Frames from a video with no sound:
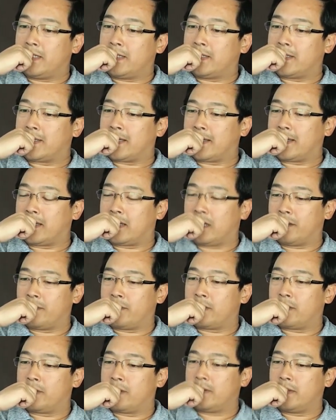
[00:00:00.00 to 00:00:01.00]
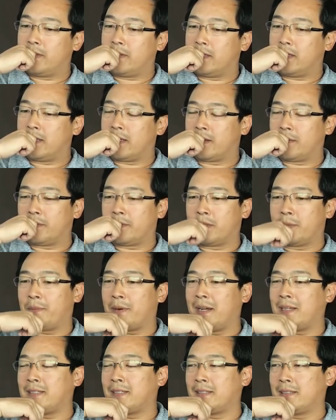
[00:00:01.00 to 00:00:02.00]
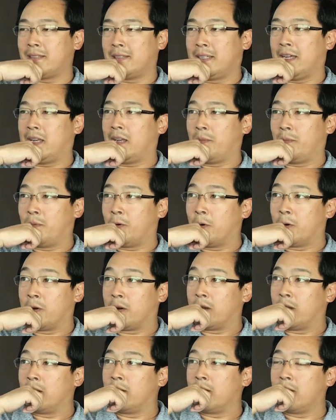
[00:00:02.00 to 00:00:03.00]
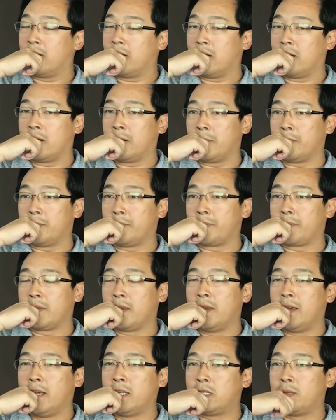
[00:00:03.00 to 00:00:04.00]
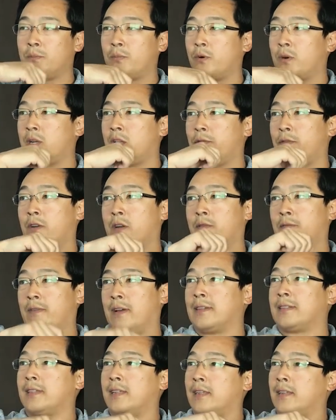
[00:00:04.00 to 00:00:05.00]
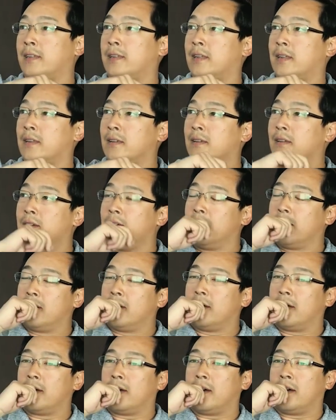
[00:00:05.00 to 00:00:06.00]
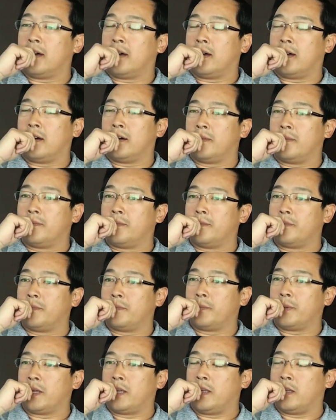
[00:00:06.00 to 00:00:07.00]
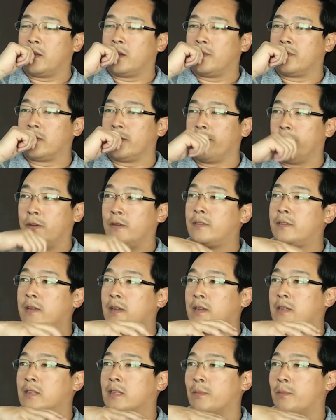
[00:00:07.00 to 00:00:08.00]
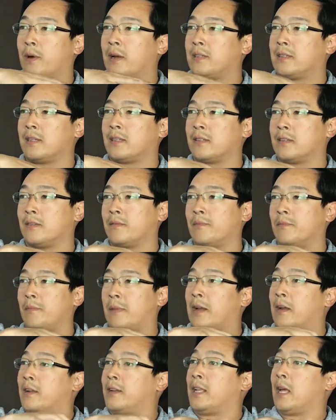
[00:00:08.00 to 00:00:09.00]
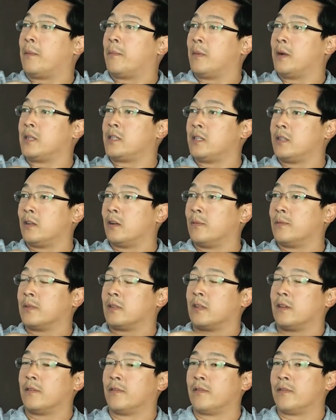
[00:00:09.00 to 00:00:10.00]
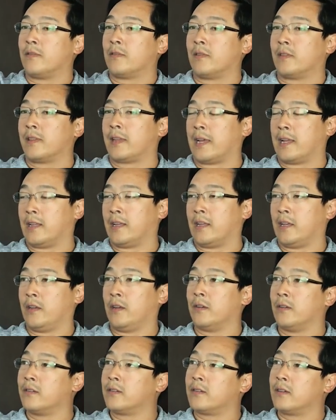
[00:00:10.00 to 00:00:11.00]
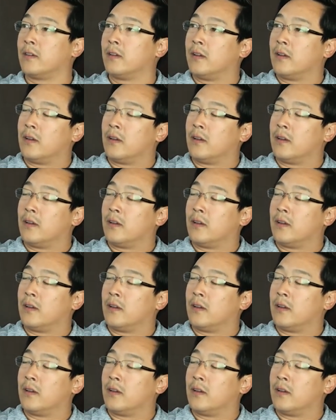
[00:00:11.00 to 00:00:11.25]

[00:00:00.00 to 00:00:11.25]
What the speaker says: It's not that the price isn't that important. It's important if you're invested in it, but in terms of usage, the price doesn't matter that much in terms of daily use.